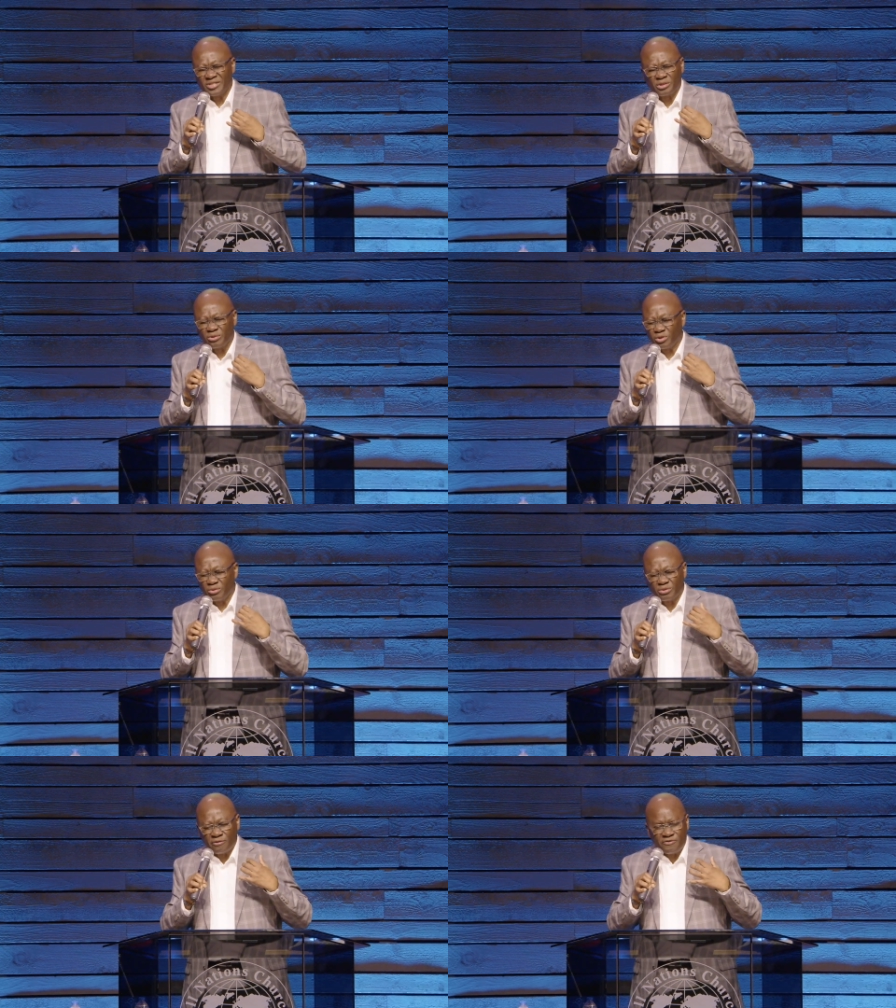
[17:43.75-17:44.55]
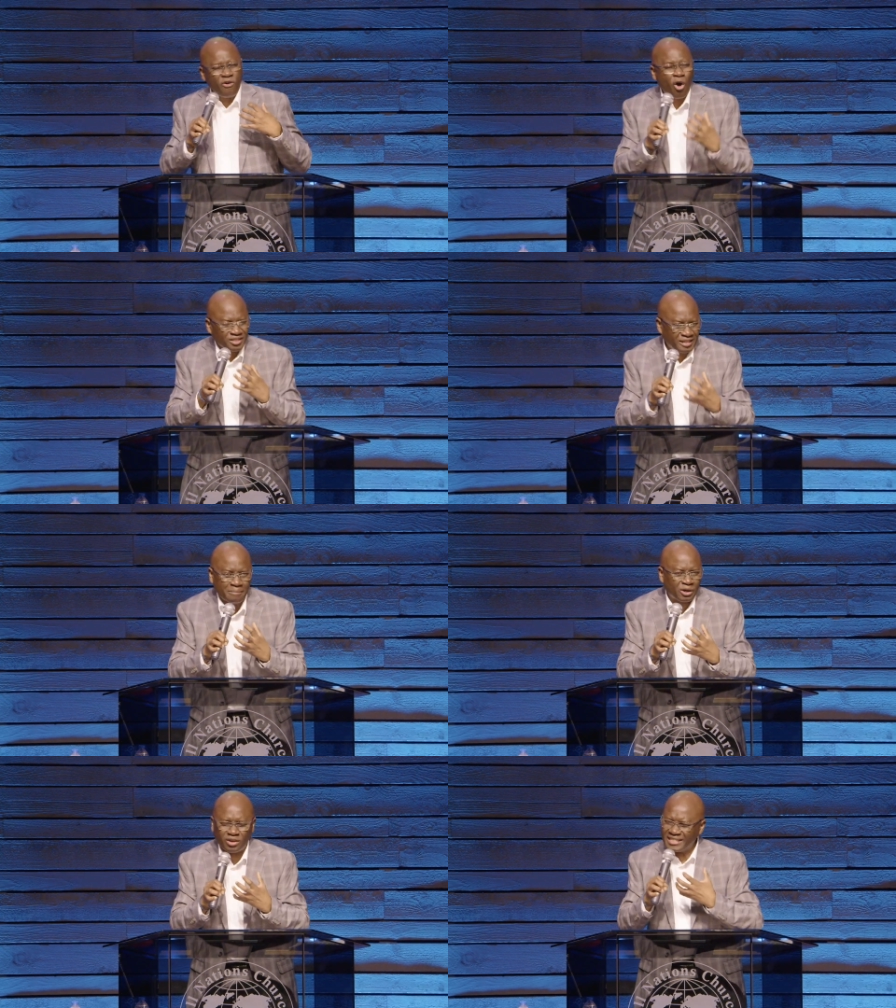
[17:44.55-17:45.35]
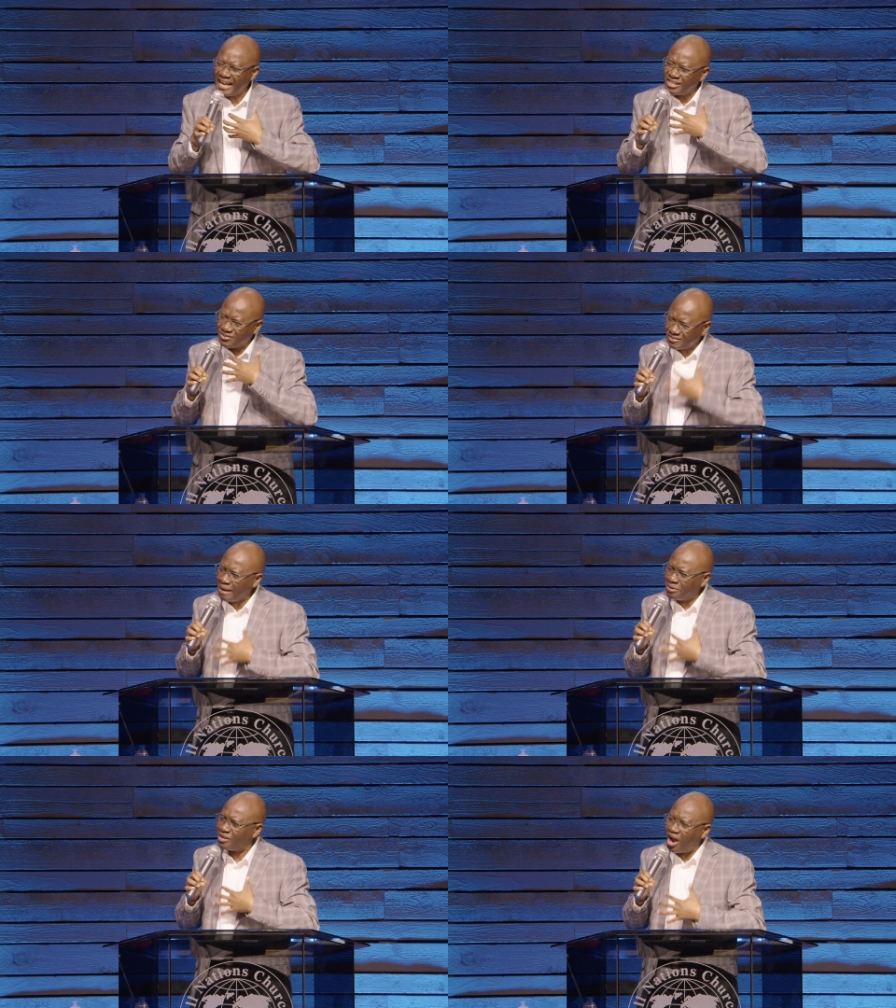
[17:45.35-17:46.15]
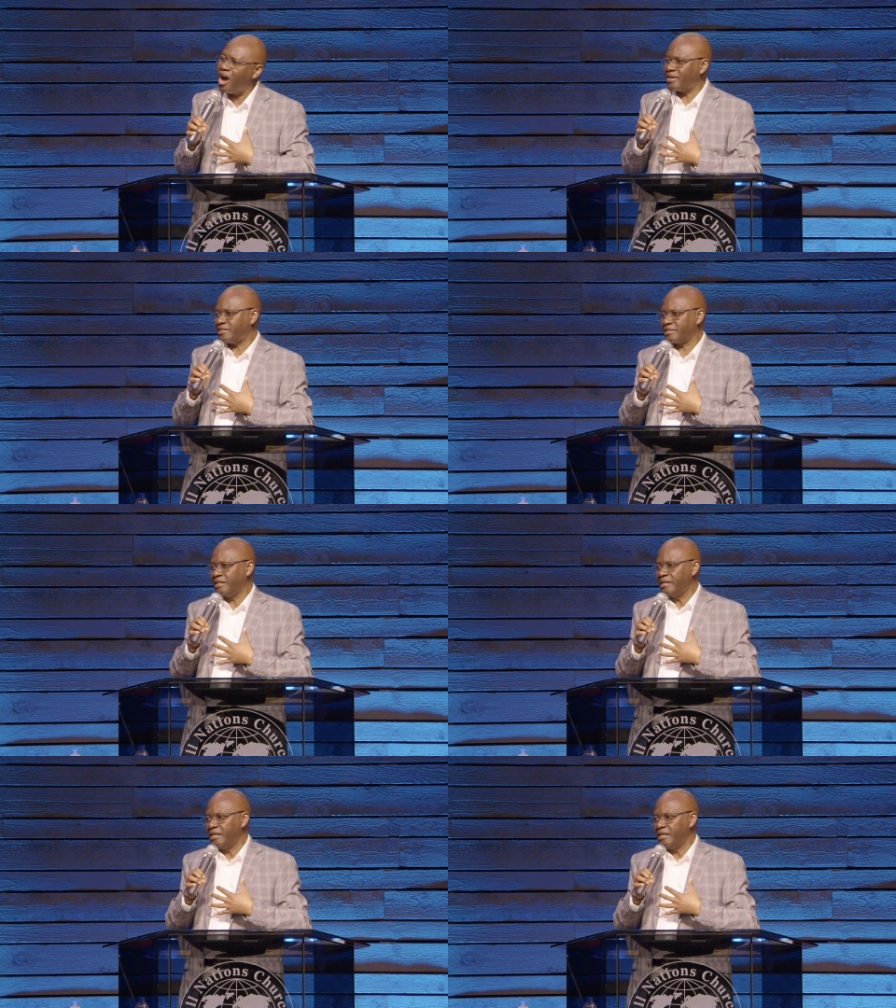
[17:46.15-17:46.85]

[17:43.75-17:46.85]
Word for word: to, to, to force him because he had a stubborn heart